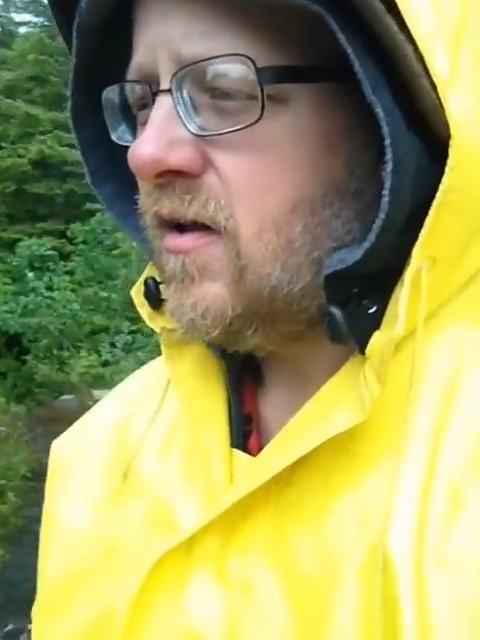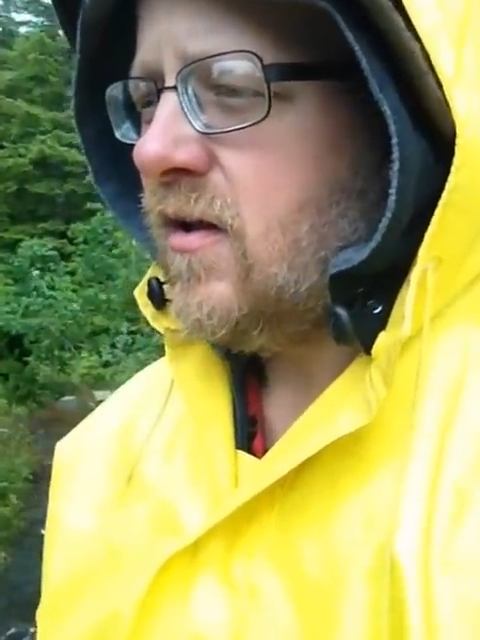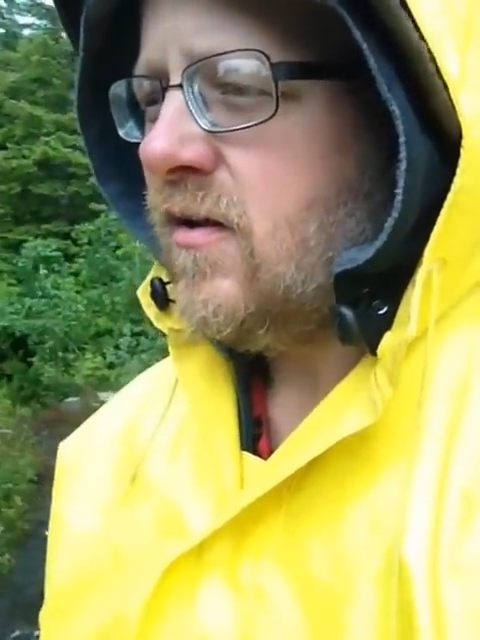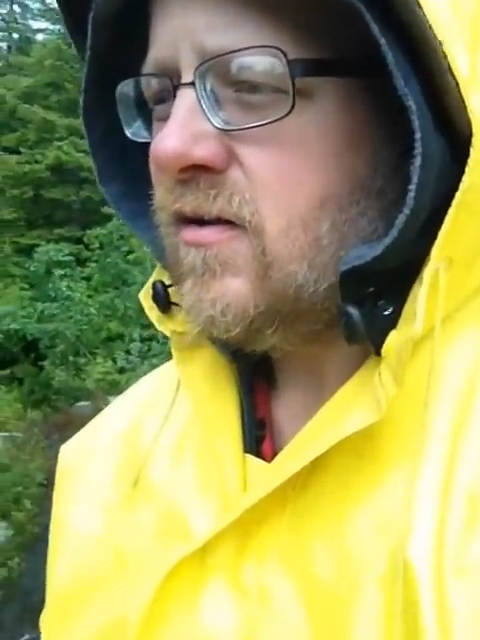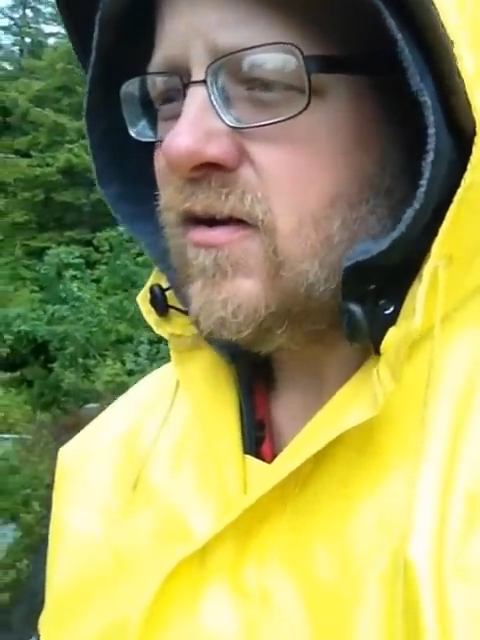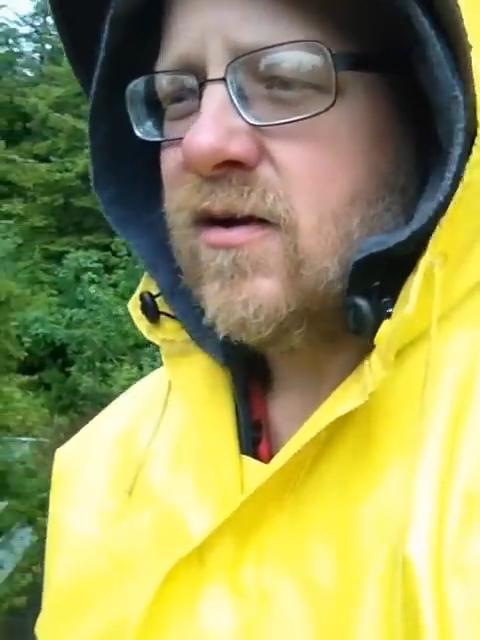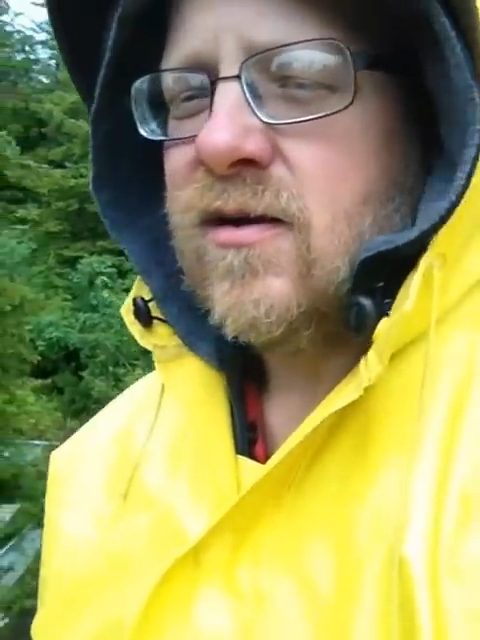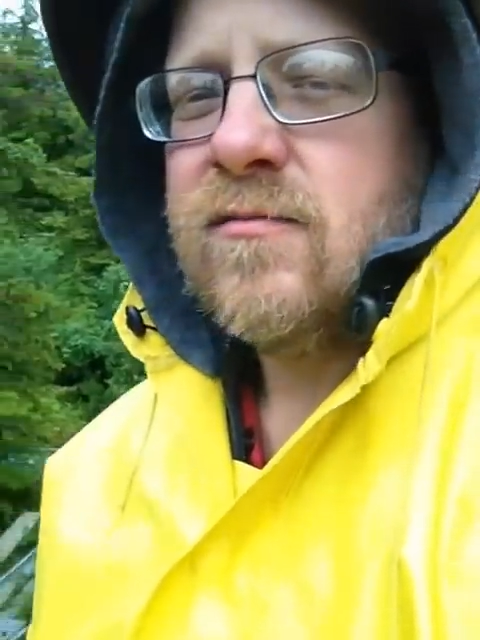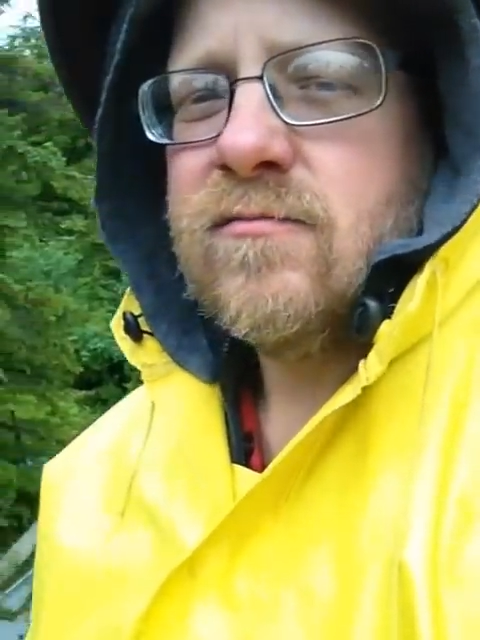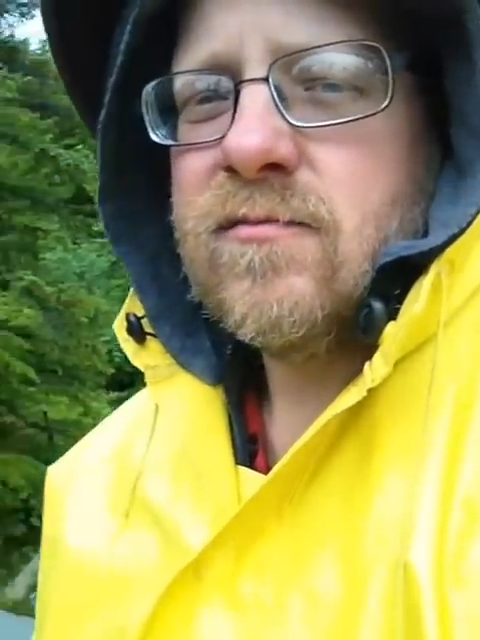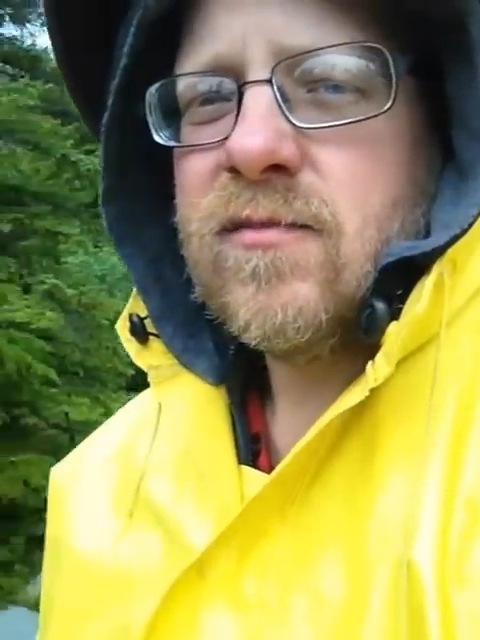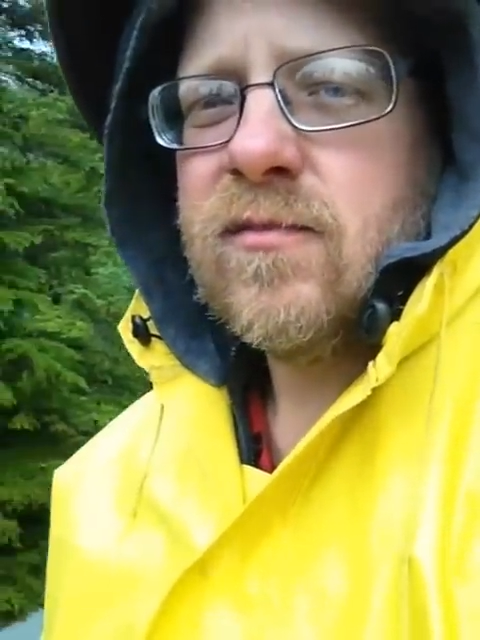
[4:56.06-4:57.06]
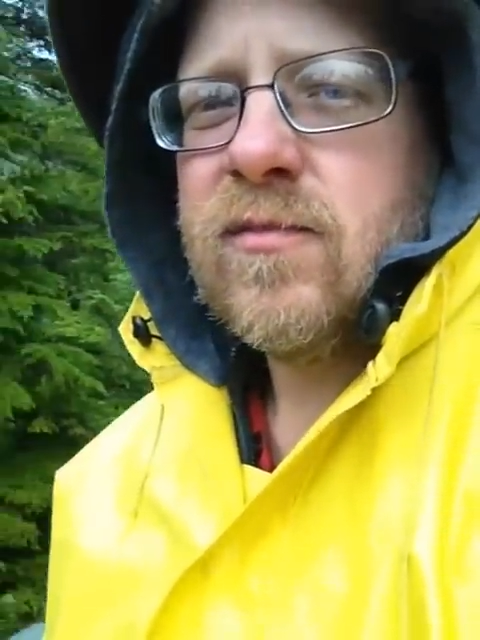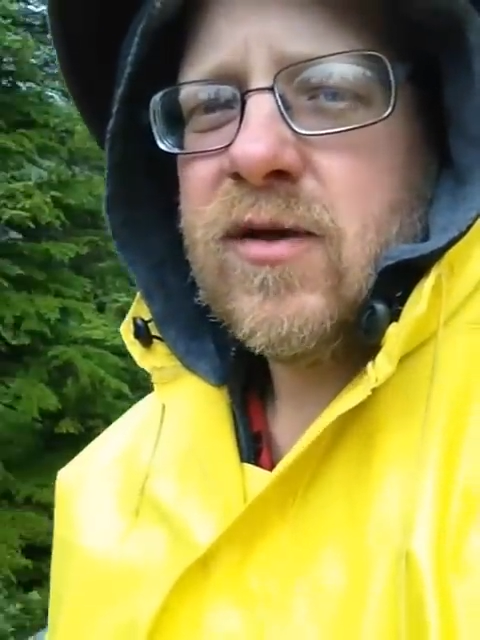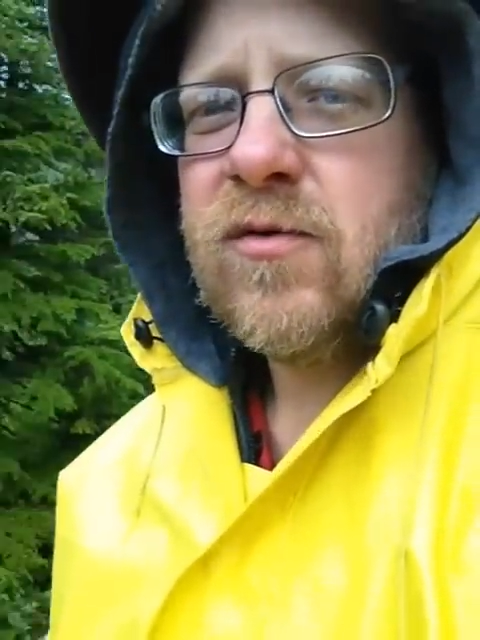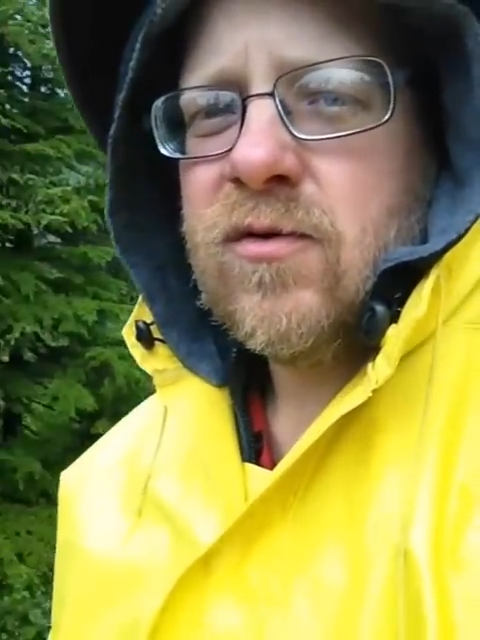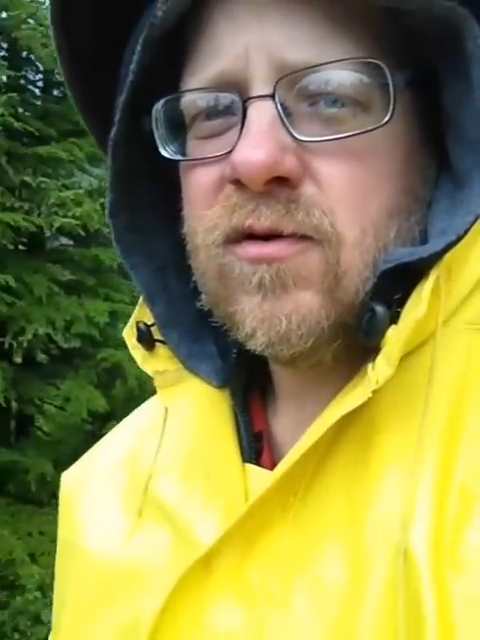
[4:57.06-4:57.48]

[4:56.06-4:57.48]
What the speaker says: and I think